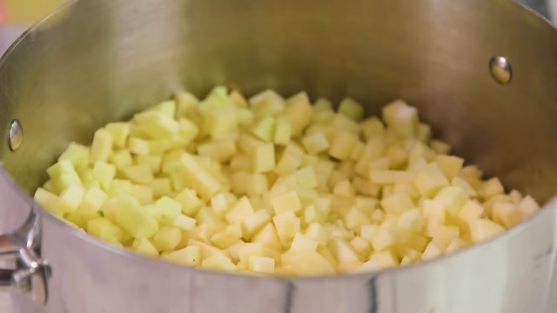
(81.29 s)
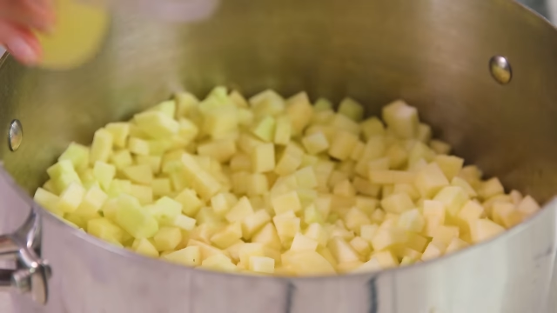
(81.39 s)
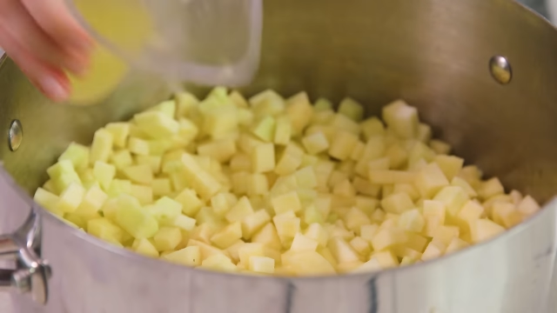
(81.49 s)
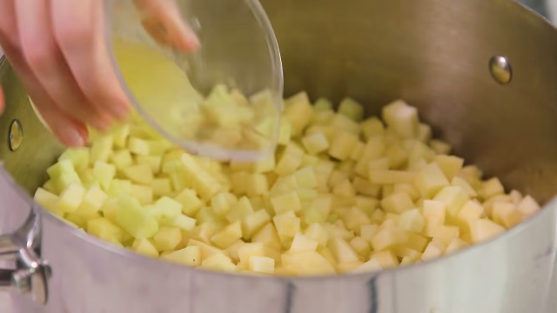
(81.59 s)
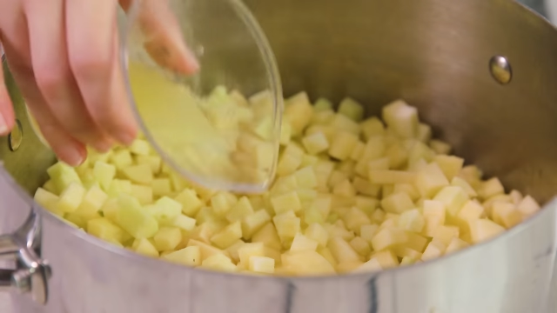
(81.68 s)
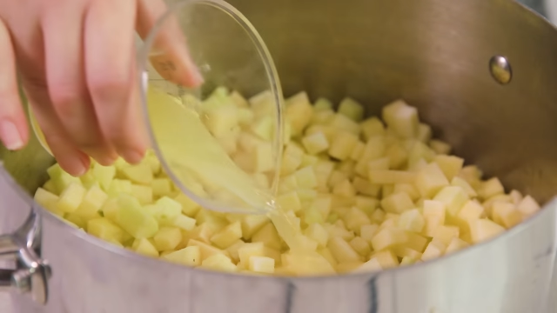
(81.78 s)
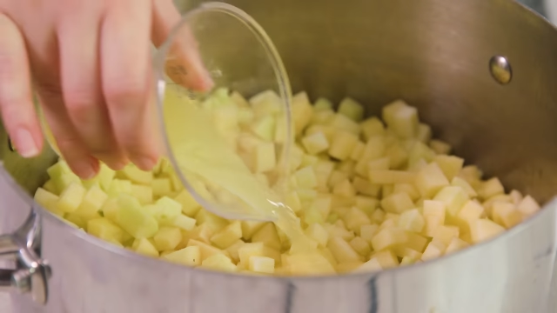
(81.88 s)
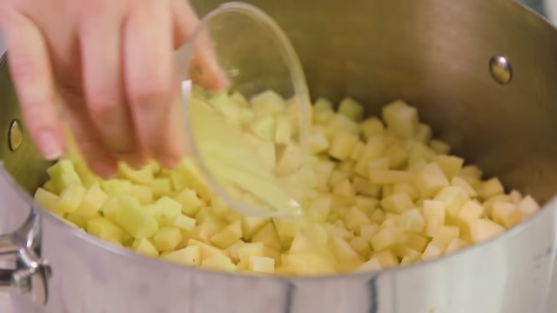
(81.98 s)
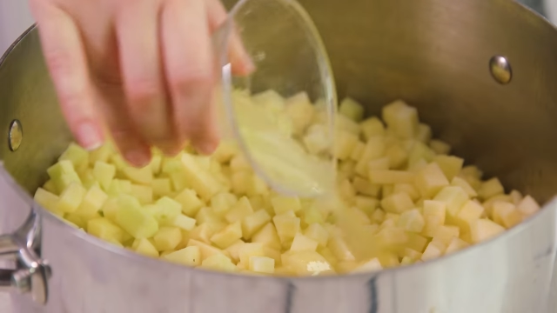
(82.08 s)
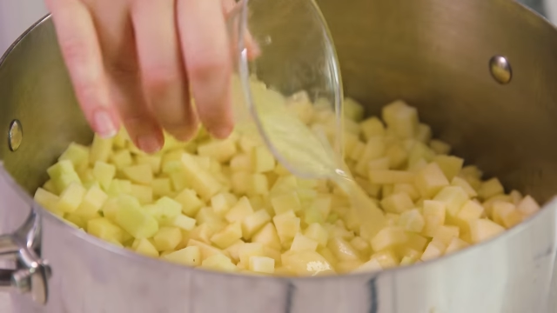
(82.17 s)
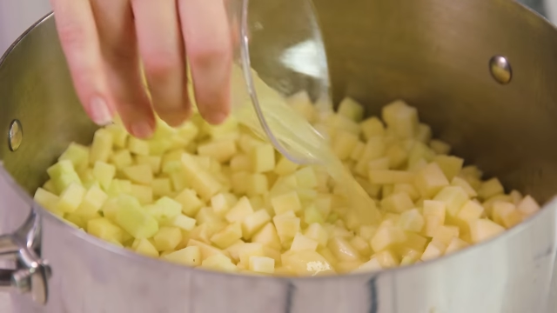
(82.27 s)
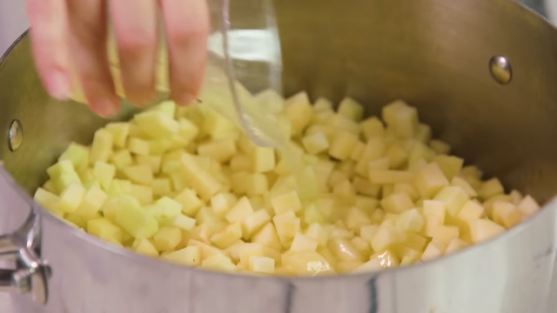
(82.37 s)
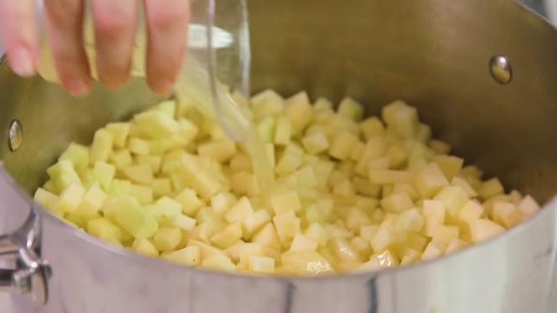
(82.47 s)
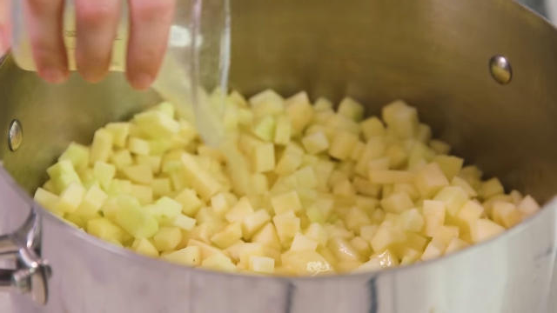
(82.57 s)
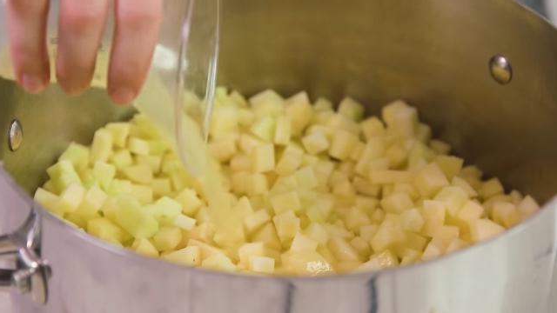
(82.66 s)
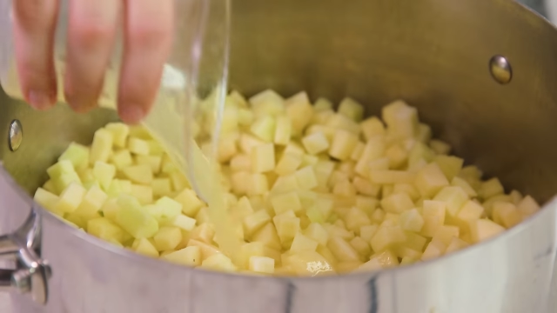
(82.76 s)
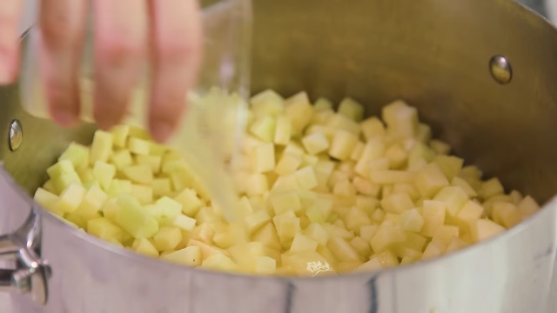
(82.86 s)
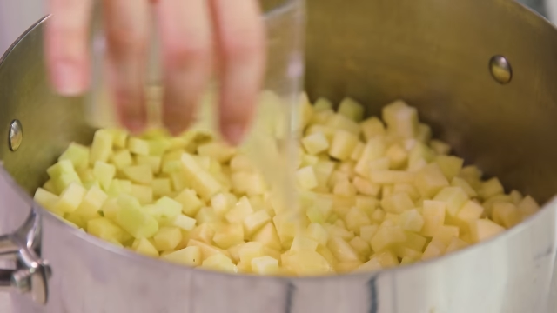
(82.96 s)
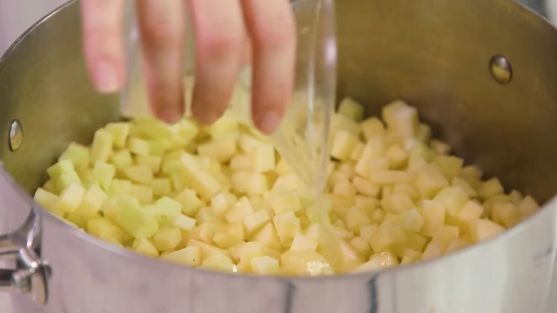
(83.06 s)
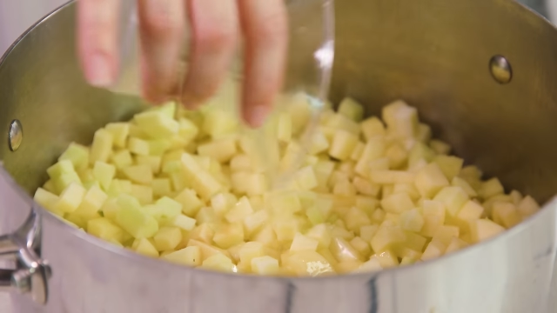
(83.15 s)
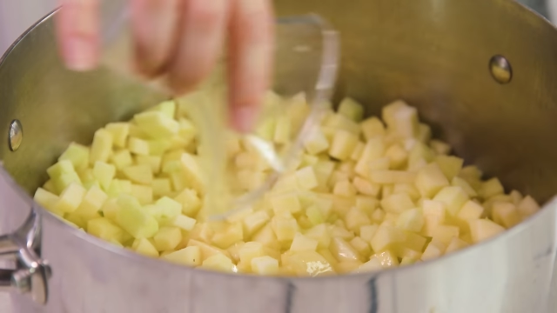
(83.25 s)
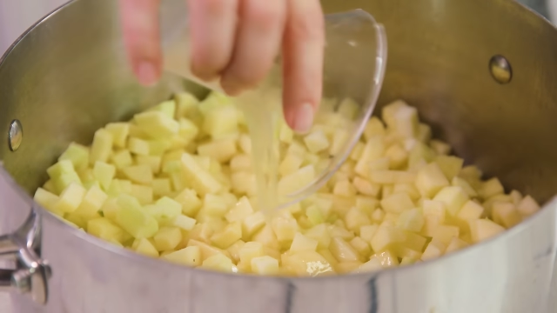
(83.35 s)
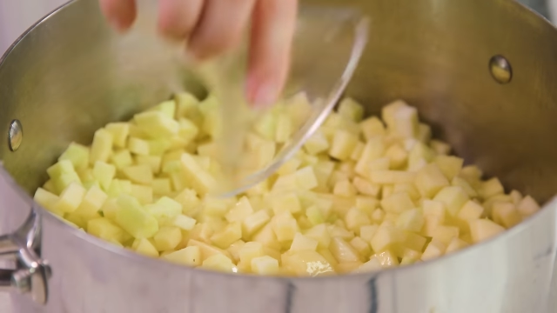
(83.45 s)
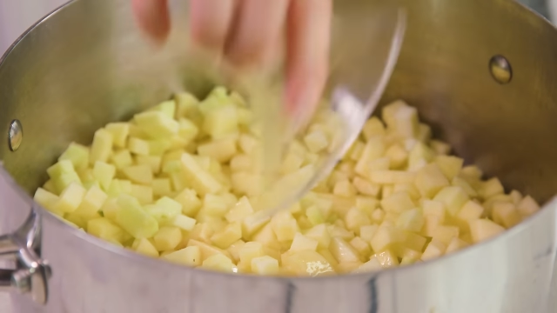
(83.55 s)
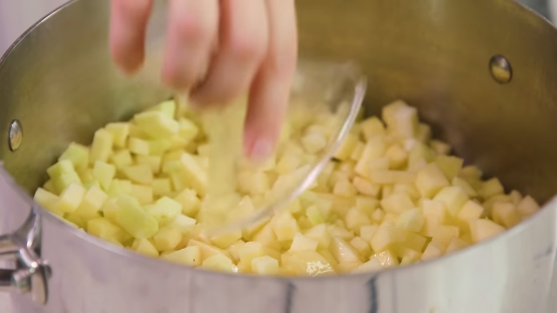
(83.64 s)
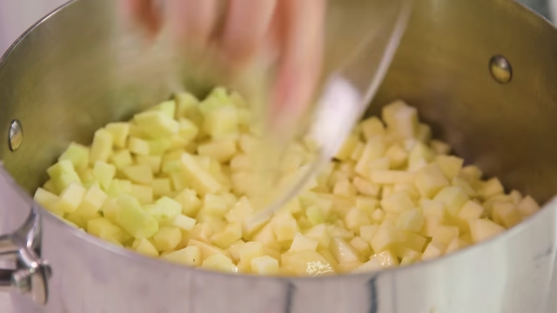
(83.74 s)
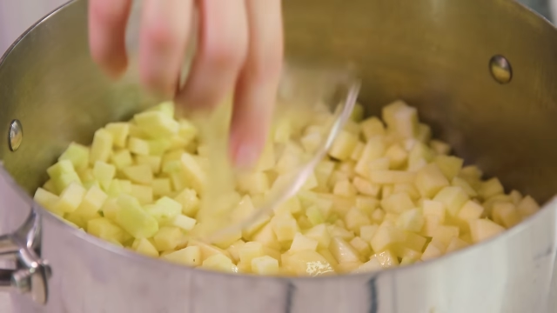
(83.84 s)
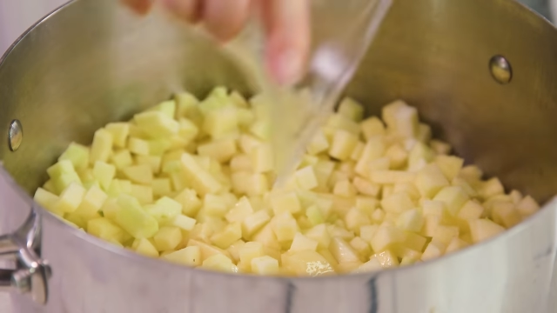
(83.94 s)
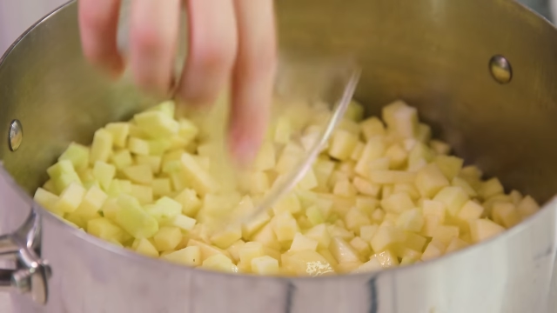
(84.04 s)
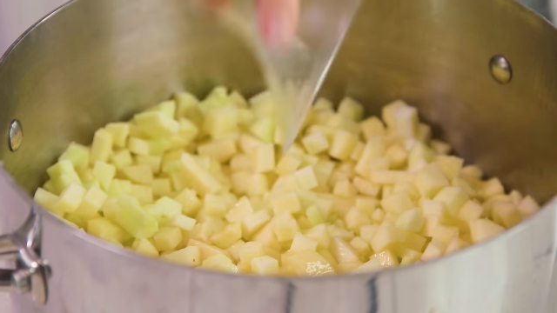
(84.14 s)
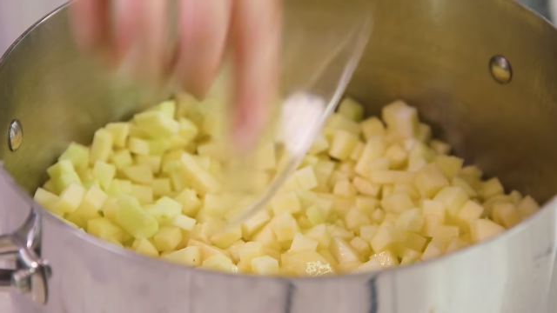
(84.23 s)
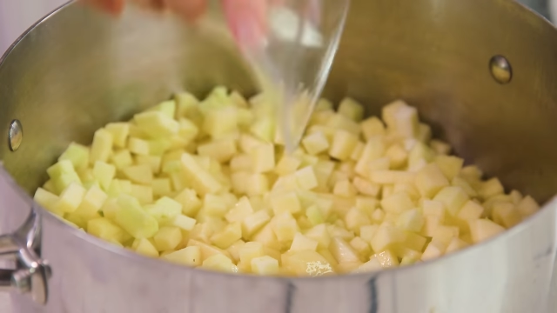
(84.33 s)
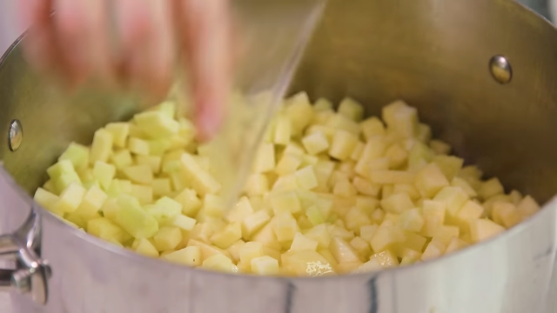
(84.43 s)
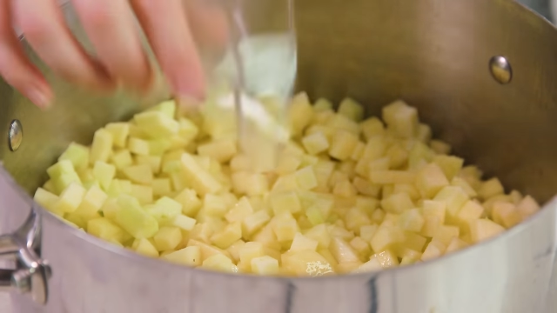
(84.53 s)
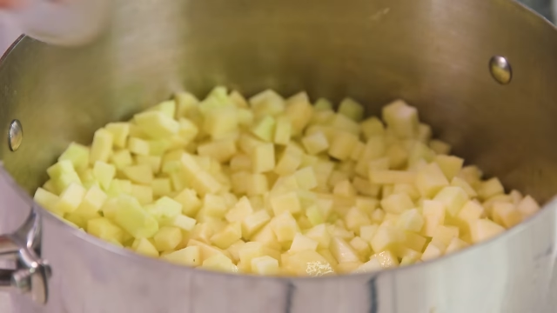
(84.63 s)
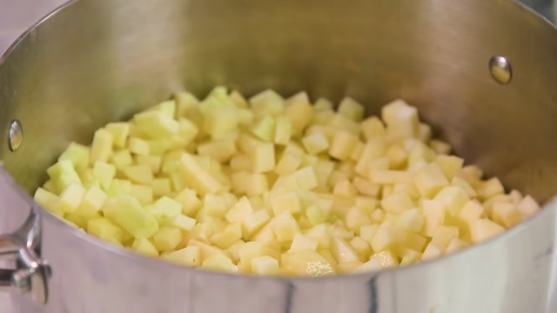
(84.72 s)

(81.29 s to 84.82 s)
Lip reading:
(no speaker visible)